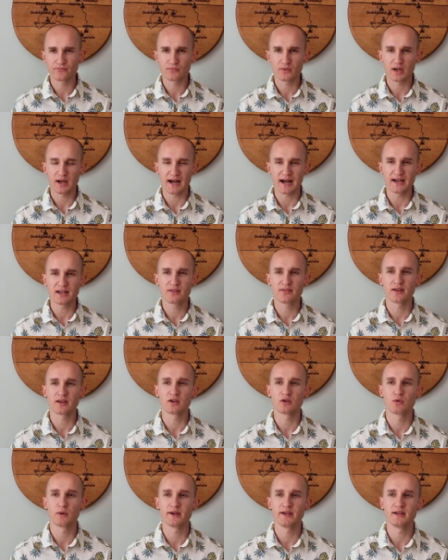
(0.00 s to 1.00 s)
I think,
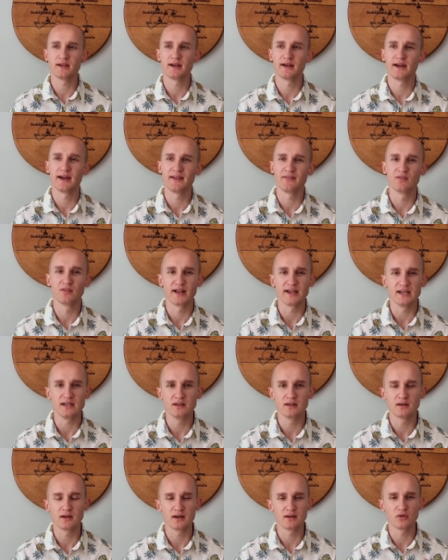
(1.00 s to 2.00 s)
quite uh, in
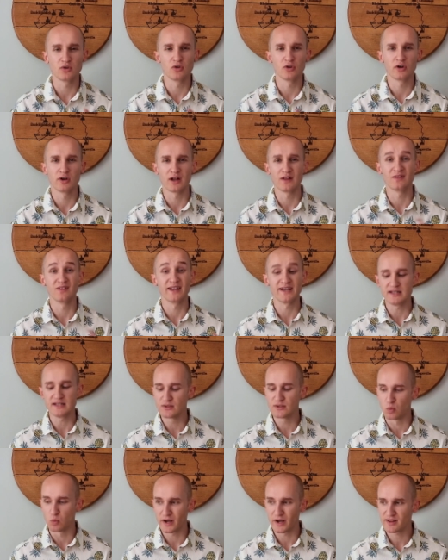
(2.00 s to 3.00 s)
line or
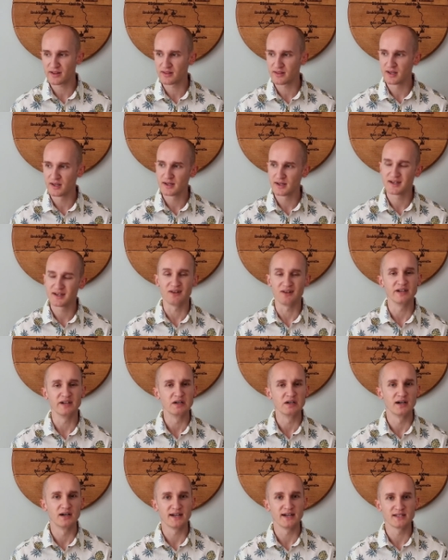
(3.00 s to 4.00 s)
aligned with Caol
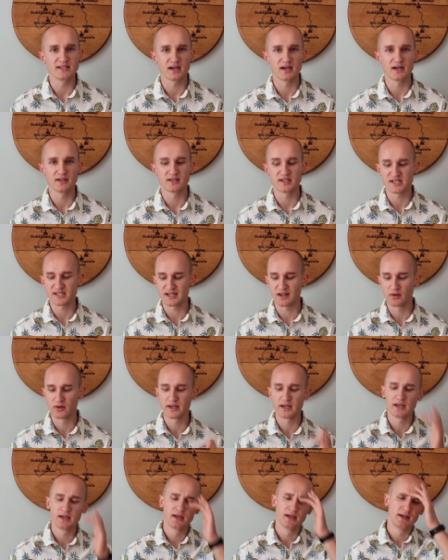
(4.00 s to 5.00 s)
Ila is a
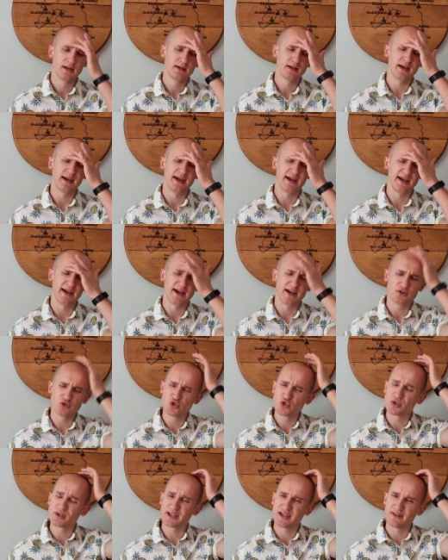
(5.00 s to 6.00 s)
distillery. Uh, I
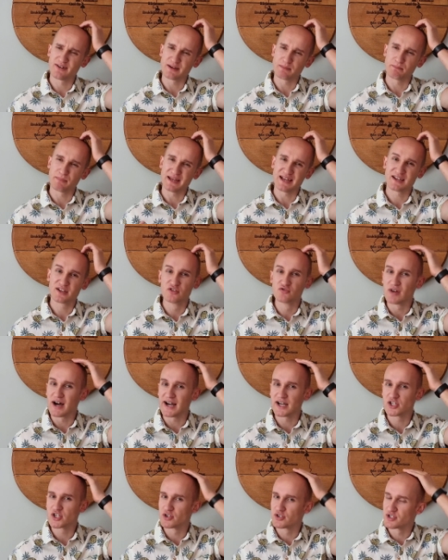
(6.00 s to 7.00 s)
usually get like bacon
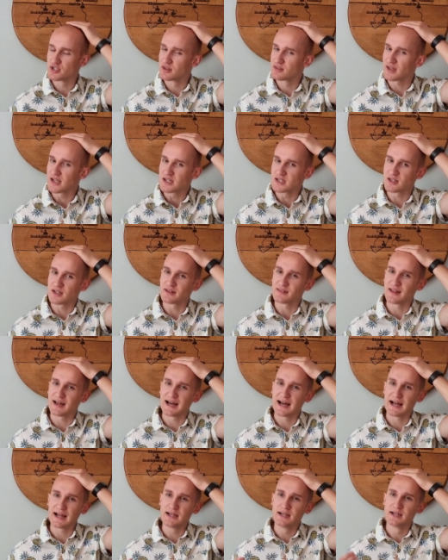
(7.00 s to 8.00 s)
rashers and things like
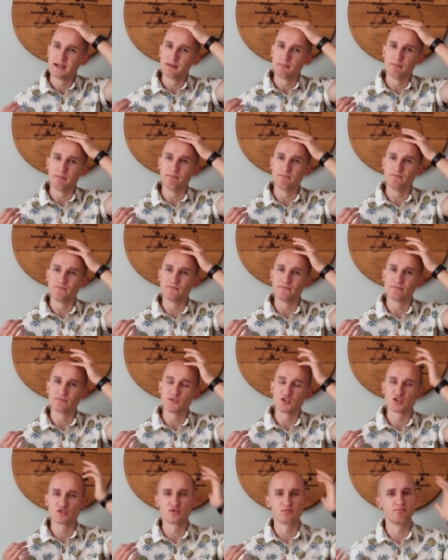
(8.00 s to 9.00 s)
that, and
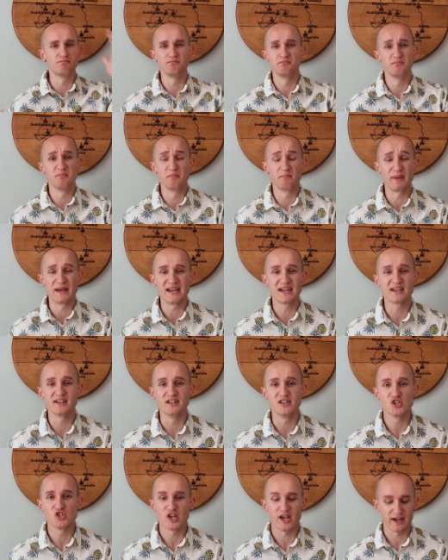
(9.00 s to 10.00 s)
just bacon
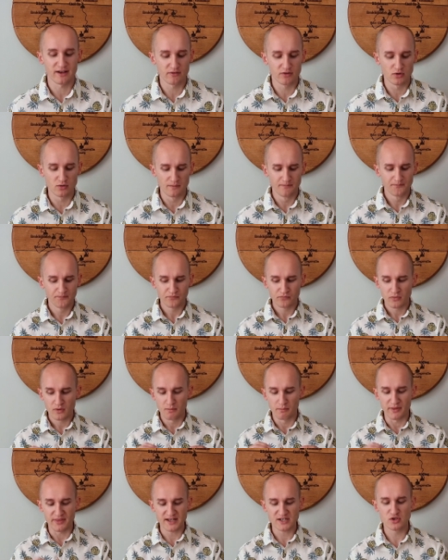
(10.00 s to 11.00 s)
in general.
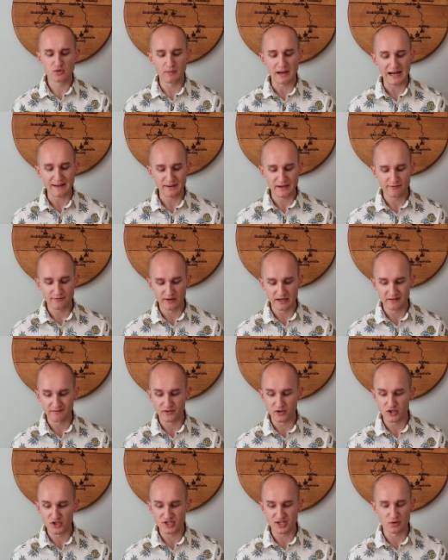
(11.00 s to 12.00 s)
But this umami
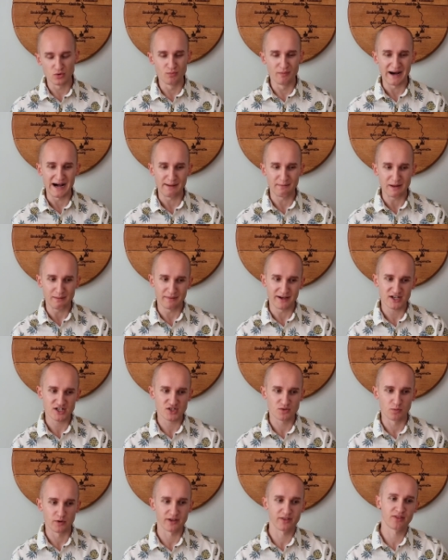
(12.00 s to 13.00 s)
flavour is umami
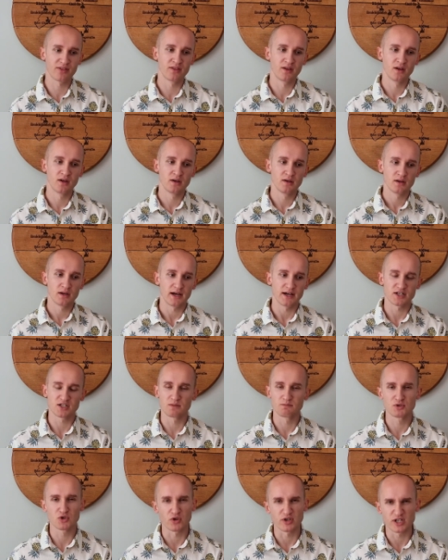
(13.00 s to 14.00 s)
mixed with uh,
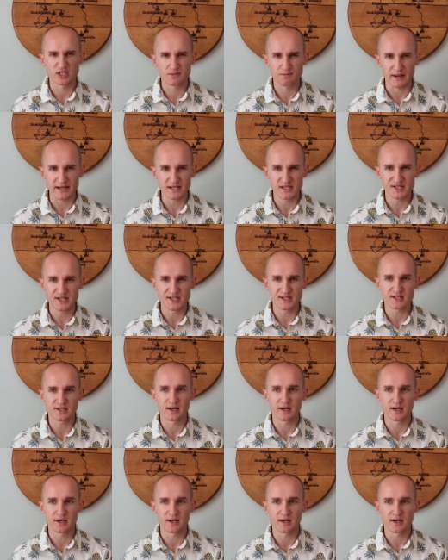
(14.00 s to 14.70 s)
some sort of spices,